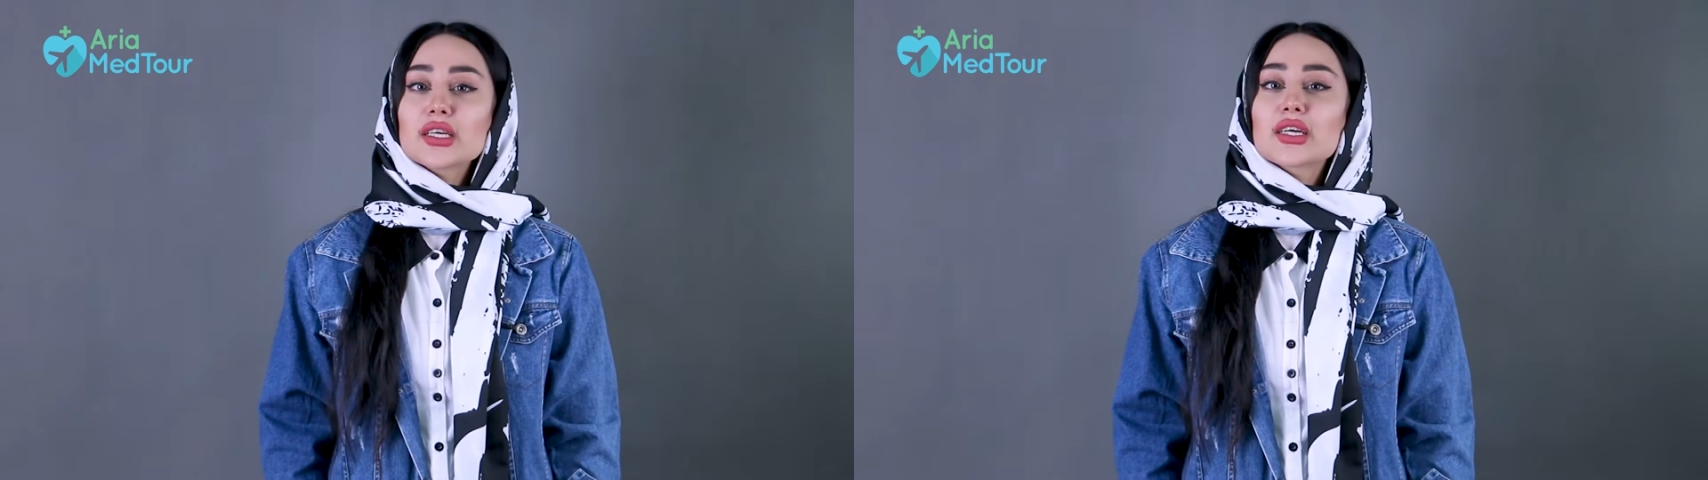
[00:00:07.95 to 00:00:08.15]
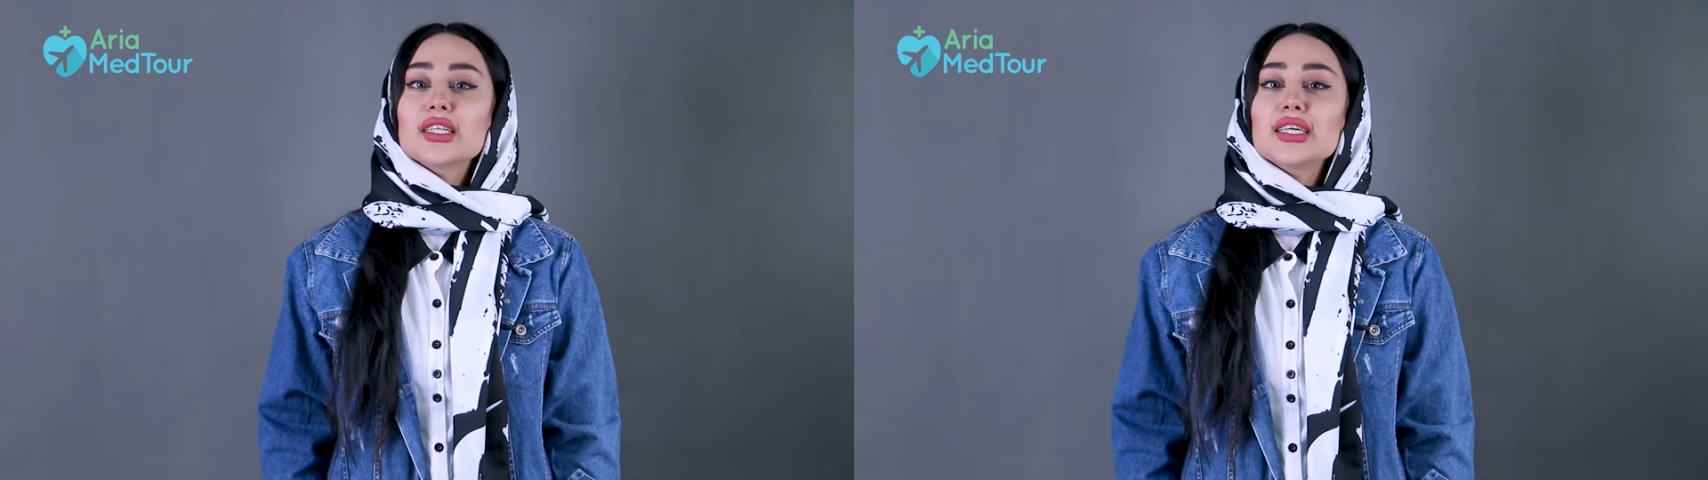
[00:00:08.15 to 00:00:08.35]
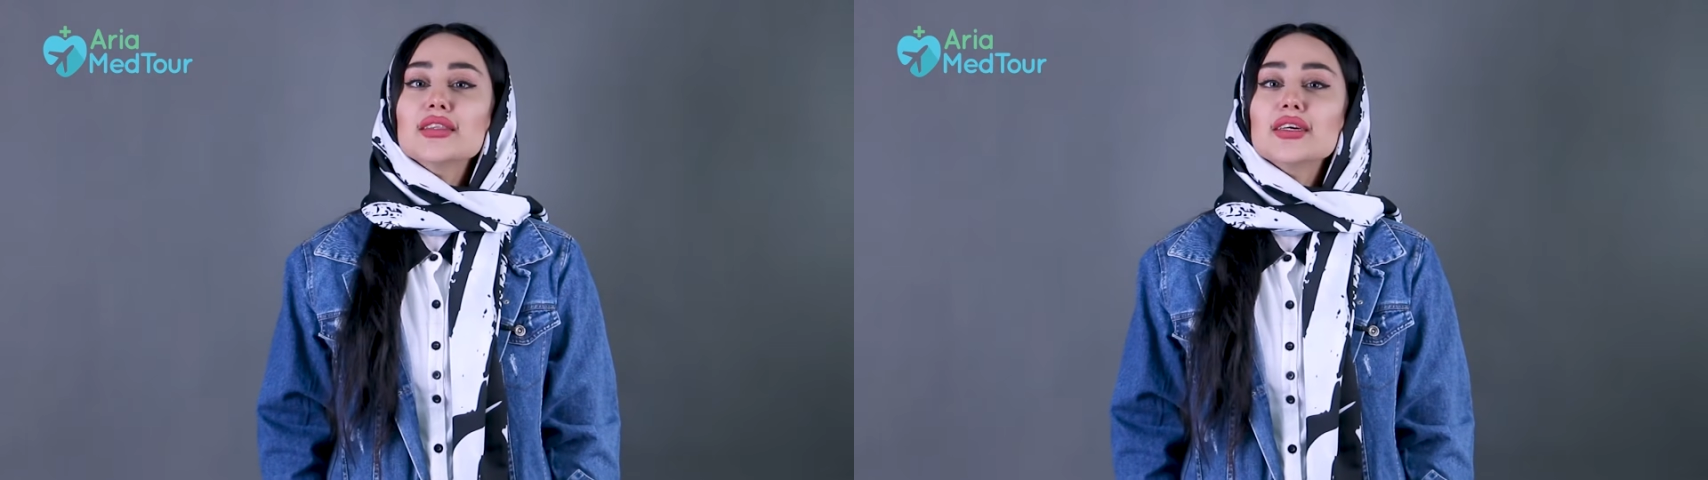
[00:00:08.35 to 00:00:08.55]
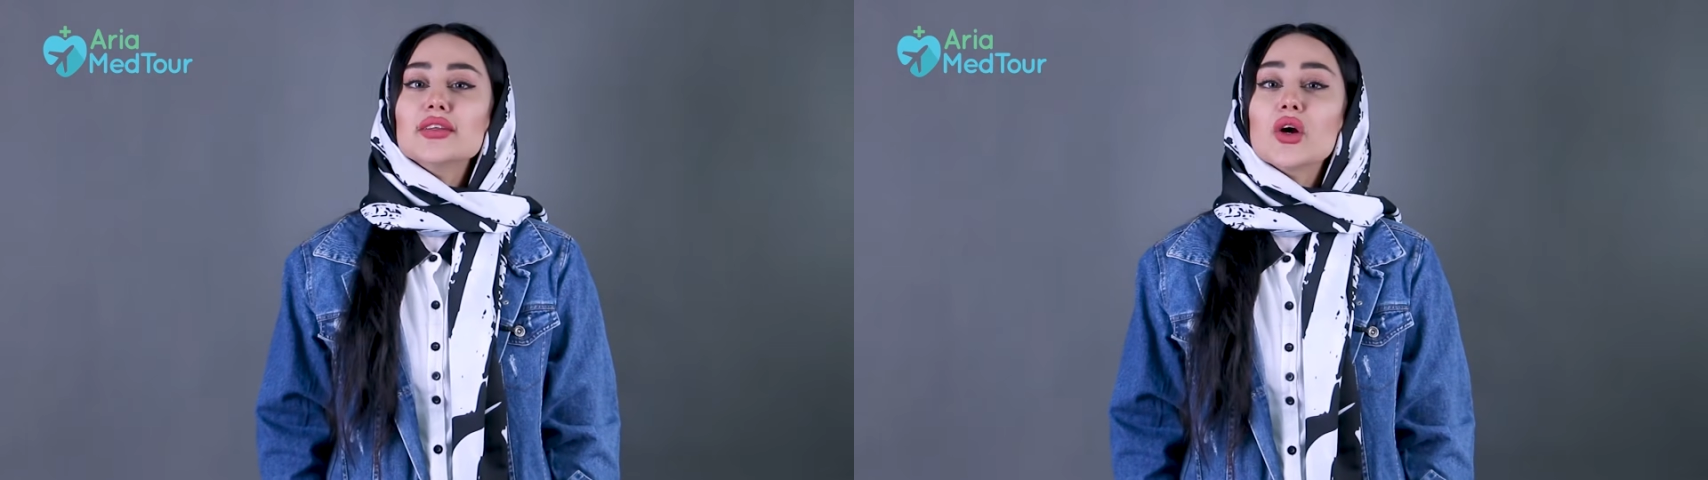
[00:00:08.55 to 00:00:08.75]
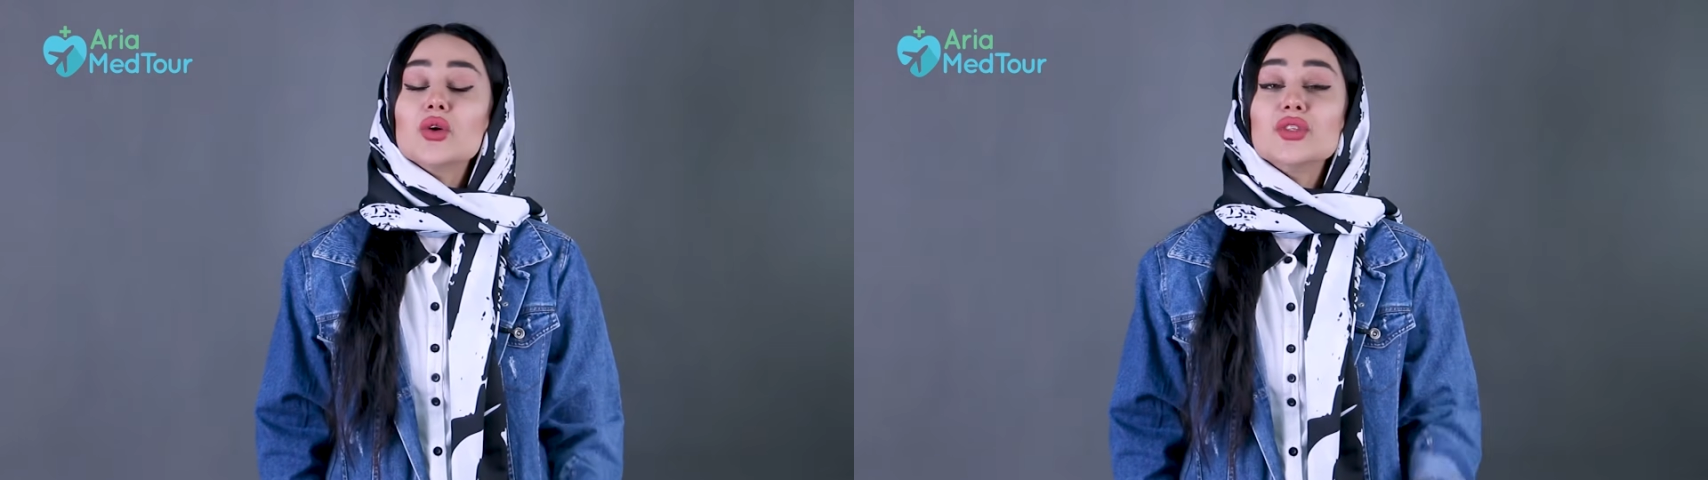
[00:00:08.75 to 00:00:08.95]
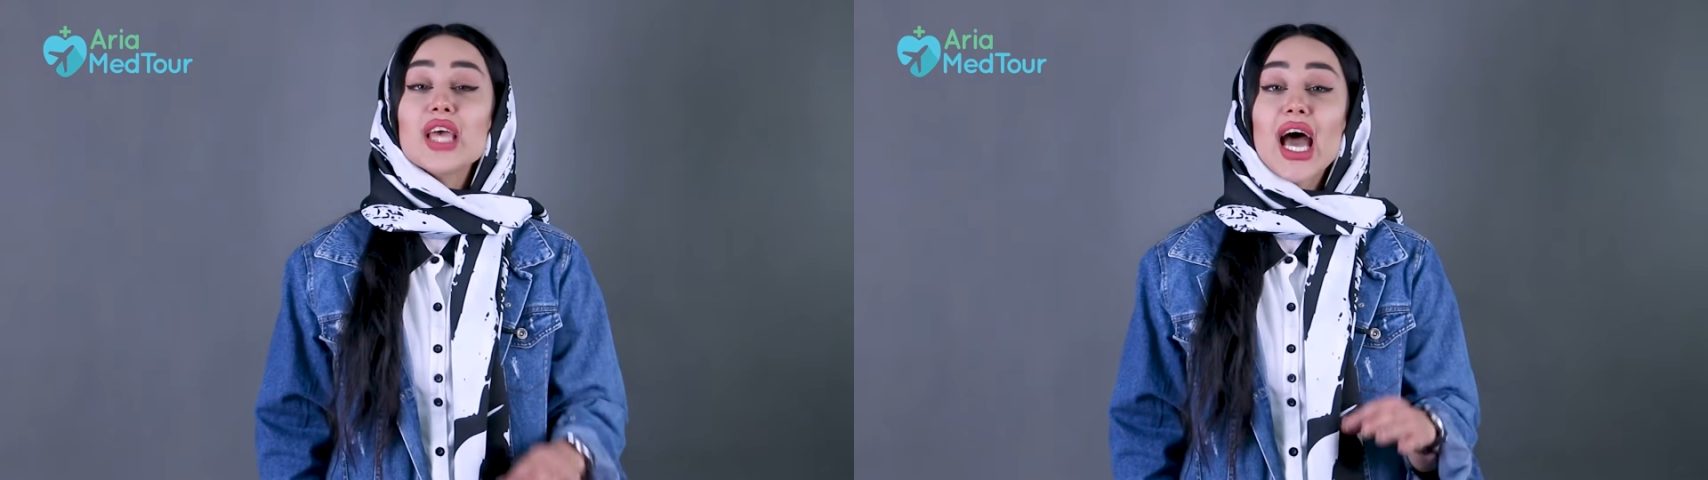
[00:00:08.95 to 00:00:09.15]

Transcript: to clean the nose